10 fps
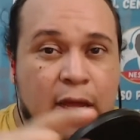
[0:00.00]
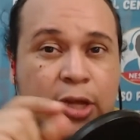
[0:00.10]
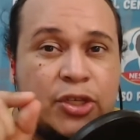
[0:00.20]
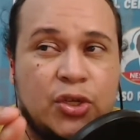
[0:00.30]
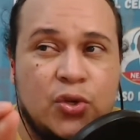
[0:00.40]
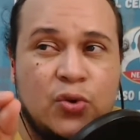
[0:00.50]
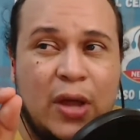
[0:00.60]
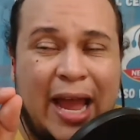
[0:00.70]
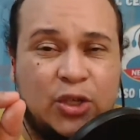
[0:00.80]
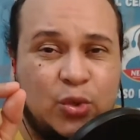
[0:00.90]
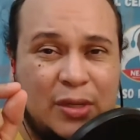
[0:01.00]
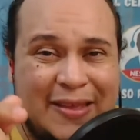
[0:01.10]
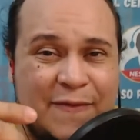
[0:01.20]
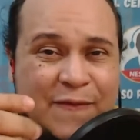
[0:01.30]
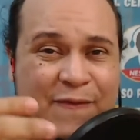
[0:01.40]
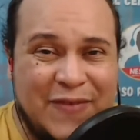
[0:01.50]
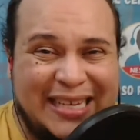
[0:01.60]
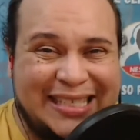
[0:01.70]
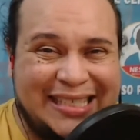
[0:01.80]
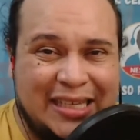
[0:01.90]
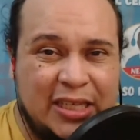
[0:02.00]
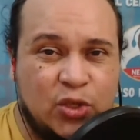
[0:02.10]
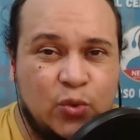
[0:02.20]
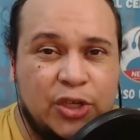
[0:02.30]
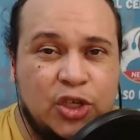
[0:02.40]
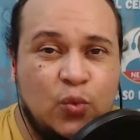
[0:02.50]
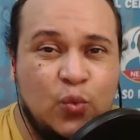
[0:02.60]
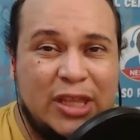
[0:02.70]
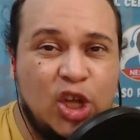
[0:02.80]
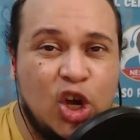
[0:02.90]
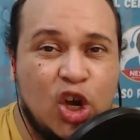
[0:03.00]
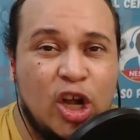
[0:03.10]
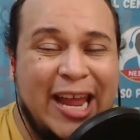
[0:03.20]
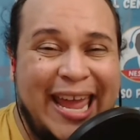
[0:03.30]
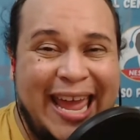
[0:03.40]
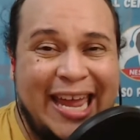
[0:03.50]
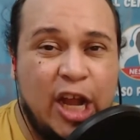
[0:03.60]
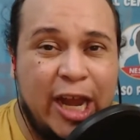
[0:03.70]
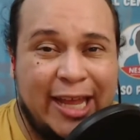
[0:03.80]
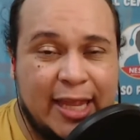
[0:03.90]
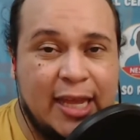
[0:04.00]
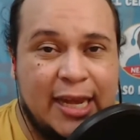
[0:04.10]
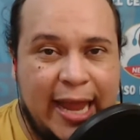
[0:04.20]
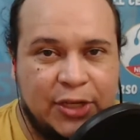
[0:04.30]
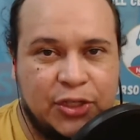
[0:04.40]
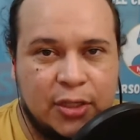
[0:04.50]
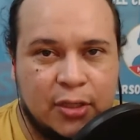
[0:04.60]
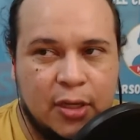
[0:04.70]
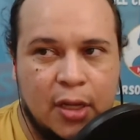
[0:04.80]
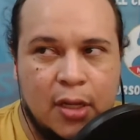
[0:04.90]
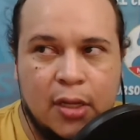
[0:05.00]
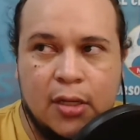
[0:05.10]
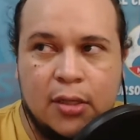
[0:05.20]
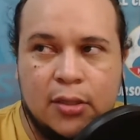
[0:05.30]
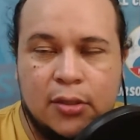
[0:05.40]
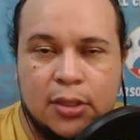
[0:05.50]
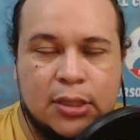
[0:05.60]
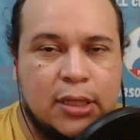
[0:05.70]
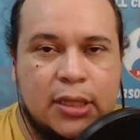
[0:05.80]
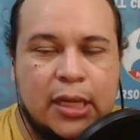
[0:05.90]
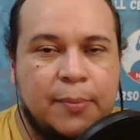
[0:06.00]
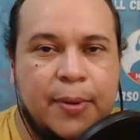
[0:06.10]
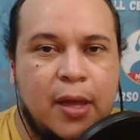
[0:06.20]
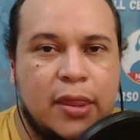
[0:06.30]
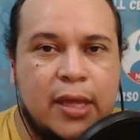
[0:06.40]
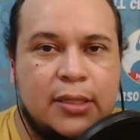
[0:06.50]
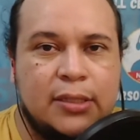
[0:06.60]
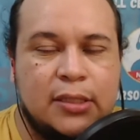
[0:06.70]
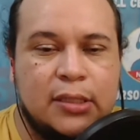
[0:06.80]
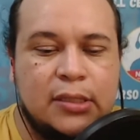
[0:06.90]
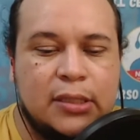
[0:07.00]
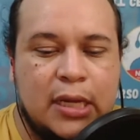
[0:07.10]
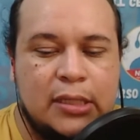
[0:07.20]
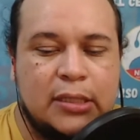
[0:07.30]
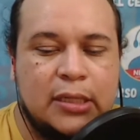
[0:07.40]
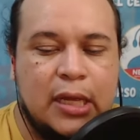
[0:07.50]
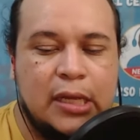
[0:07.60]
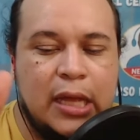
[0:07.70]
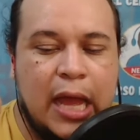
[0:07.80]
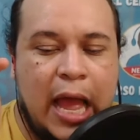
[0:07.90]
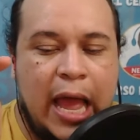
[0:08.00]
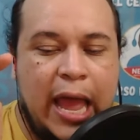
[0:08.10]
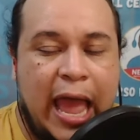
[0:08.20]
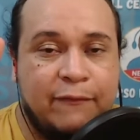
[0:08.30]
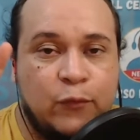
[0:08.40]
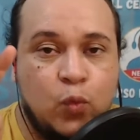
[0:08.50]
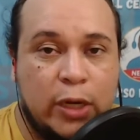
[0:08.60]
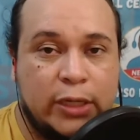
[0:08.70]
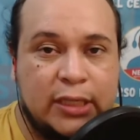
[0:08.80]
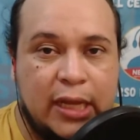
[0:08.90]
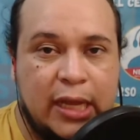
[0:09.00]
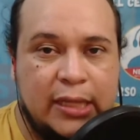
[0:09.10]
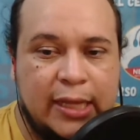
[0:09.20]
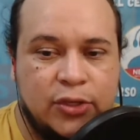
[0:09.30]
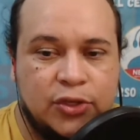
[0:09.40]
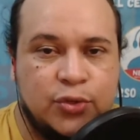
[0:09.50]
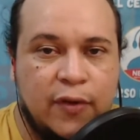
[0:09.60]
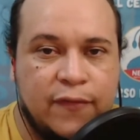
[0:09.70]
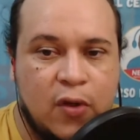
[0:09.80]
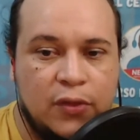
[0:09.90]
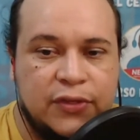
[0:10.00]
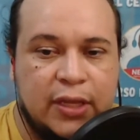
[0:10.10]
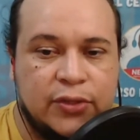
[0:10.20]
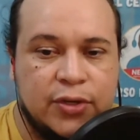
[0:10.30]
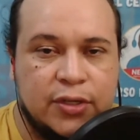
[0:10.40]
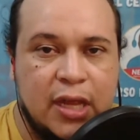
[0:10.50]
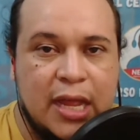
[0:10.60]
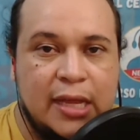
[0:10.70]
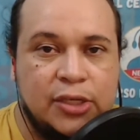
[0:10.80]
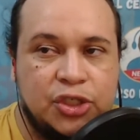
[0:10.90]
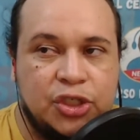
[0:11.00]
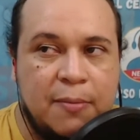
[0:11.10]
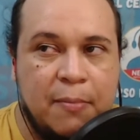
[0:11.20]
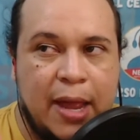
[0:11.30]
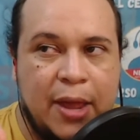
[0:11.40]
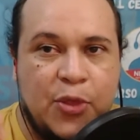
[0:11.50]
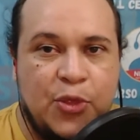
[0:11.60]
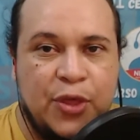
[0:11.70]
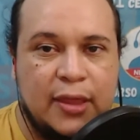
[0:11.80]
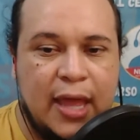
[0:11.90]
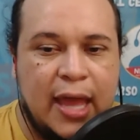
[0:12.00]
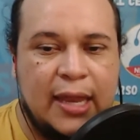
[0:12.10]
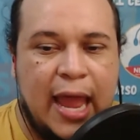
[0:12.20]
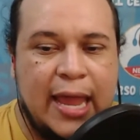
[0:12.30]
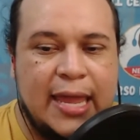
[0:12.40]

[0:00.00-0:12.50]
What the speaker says: to actually fix the situation with her internet connection. Just think about this. Since I have worked in the industry of call centers, she might think that I